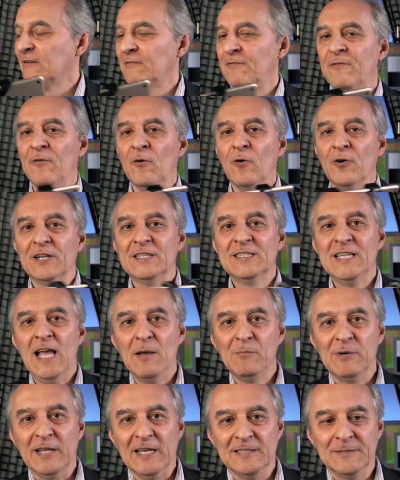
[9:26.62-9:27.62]
for a
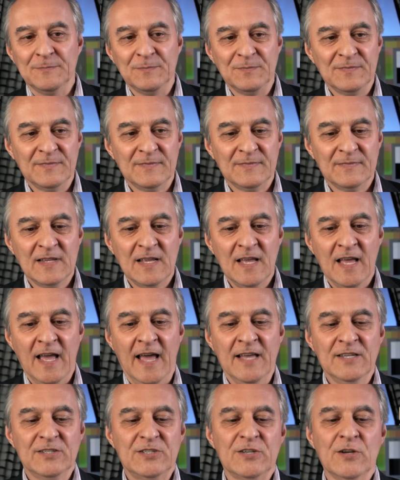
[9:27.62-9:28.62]
tablet.
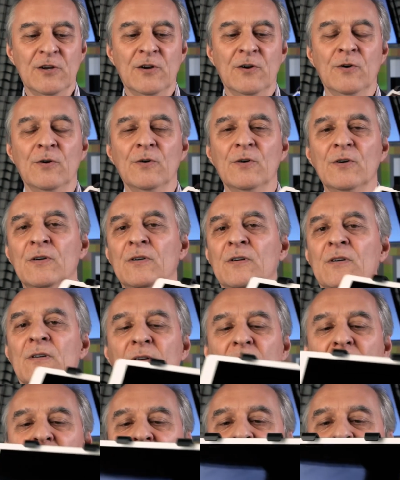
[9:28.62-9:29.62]
And so,
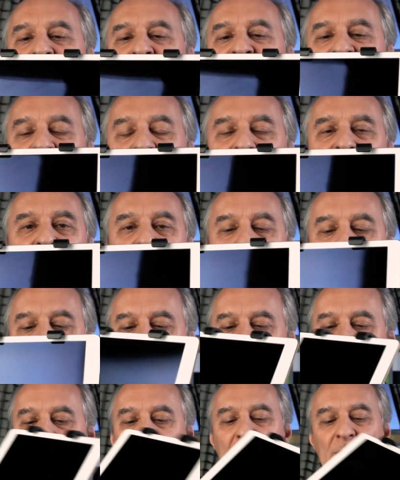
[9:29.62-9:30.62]
same
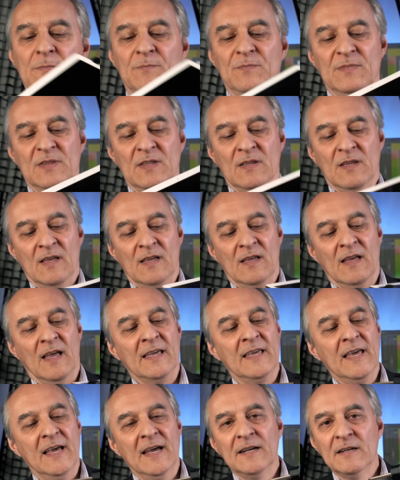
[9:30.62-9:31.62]
concept.
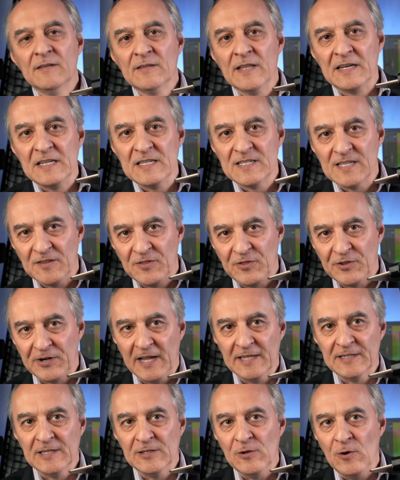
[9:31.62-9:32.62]
Again, there is a
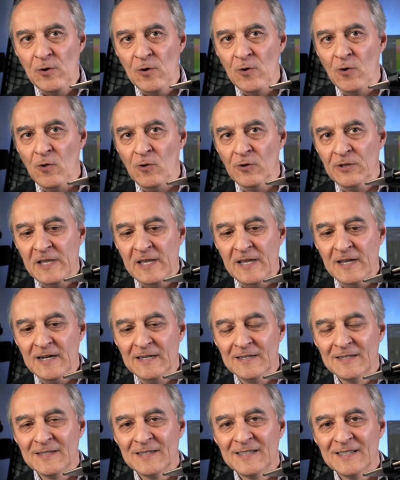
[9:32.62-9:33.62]
threaded hole here,
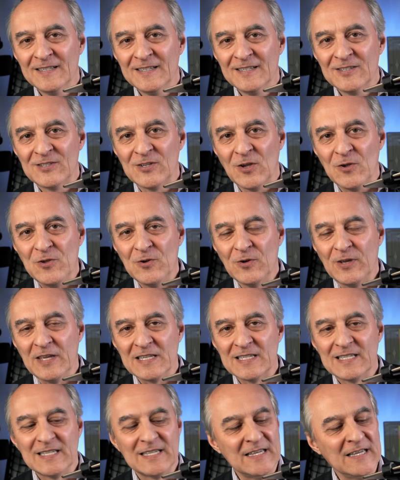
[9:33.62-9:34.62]
so you can
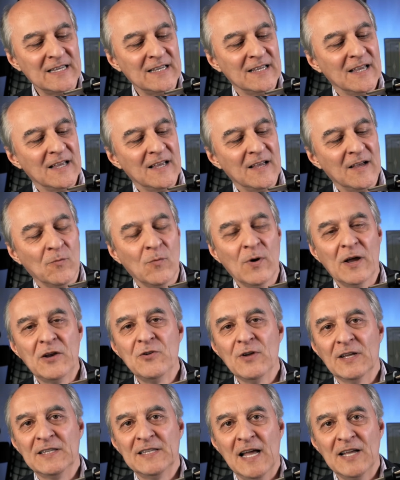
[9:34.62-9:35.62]
see where you
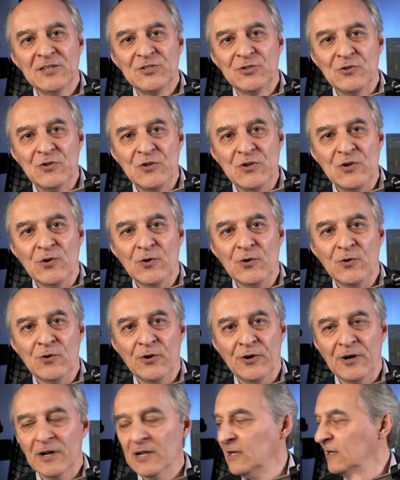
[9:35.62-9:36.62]
attach
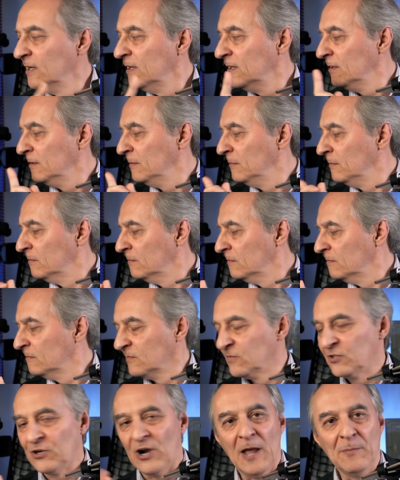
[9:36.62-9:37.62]
your
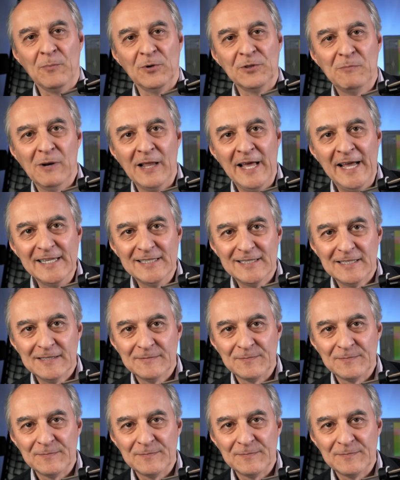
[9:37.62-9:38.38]
tripod plate.